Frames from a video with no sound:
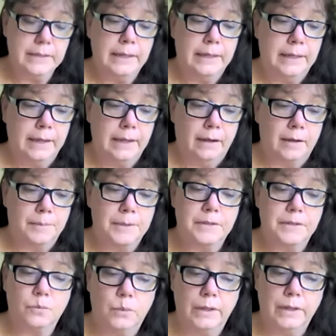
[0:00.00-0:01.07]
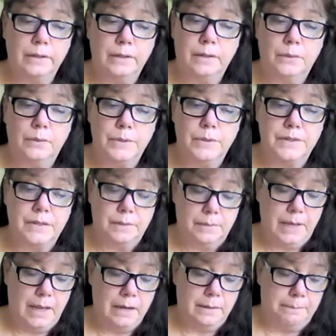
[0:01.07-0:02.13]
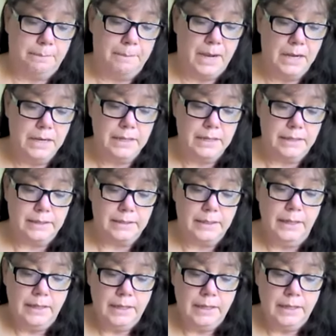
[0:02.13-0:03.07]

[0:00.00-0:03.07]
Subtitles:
leading up is will, wisdom, and mind.